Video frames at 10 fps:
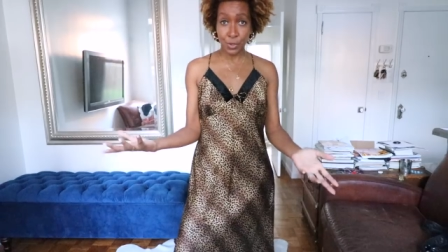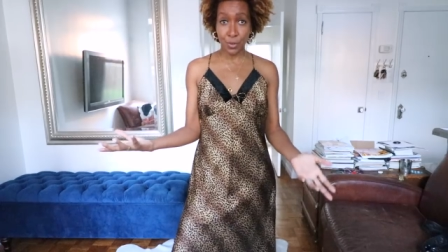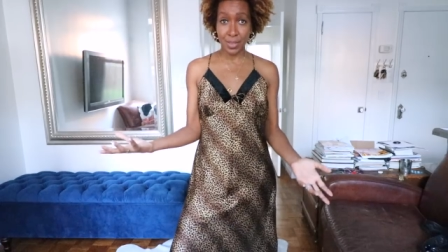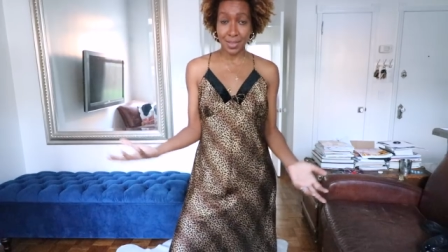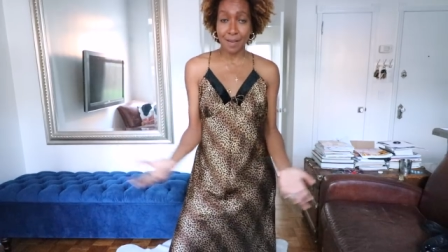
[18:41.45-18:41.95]

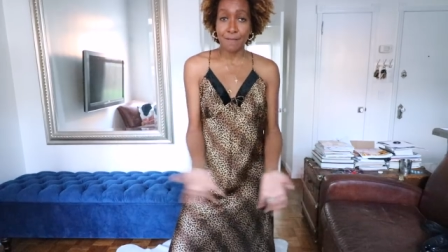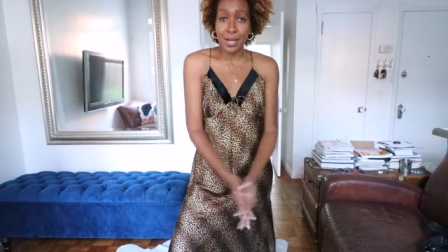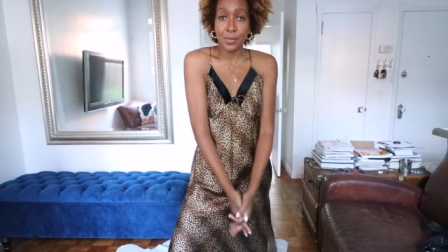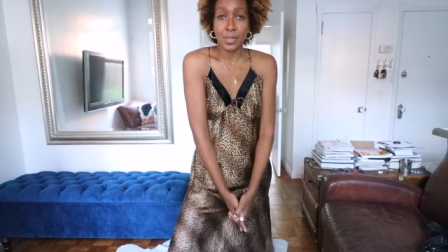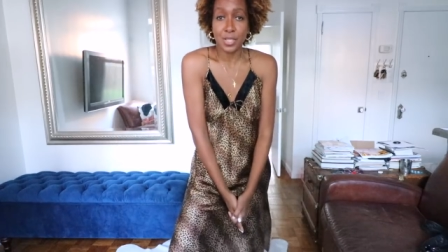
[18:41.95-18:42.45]
dress. I
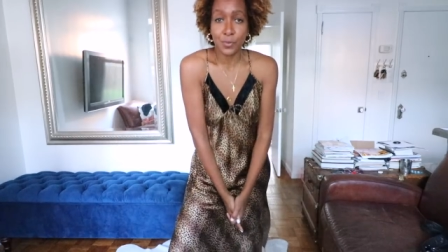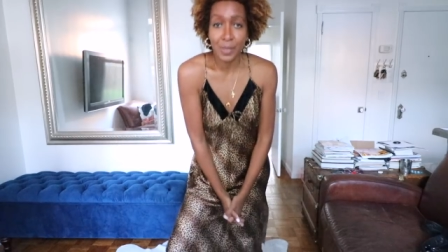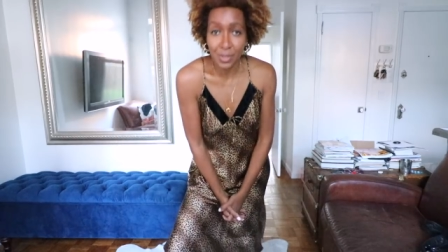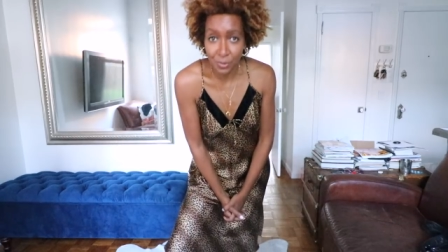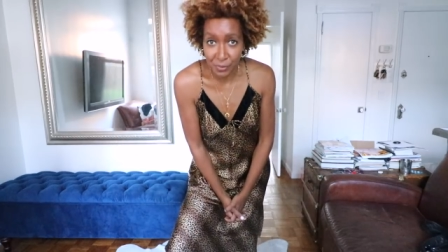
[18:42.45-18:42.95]
found this from
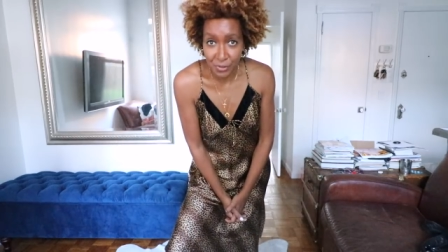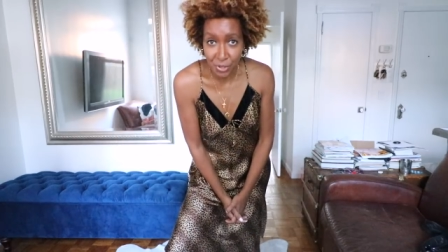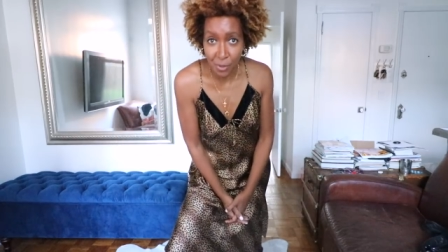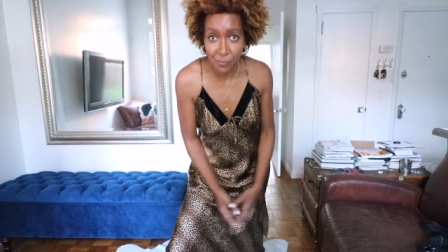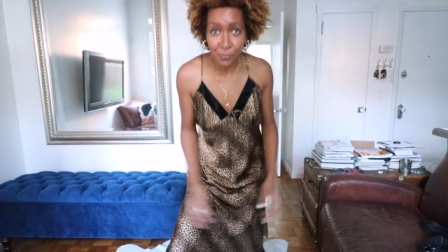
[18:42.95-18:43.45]
a thrift
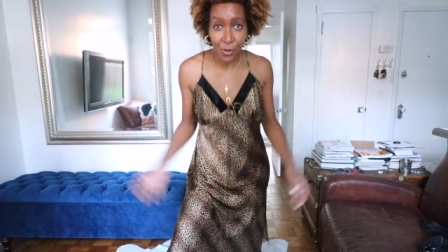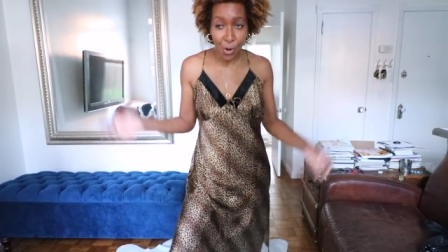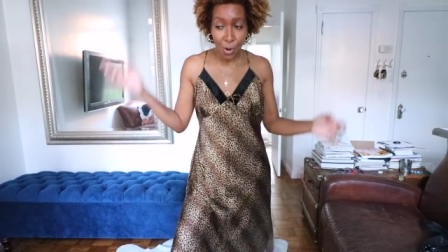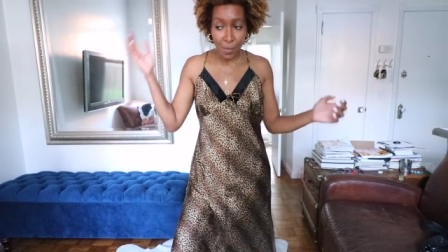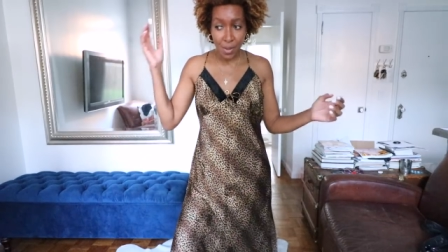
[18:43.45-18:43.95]
shop
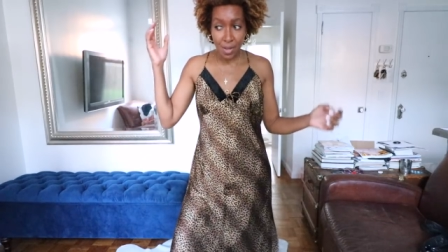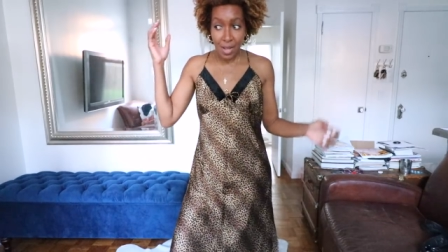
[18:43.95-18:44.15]
from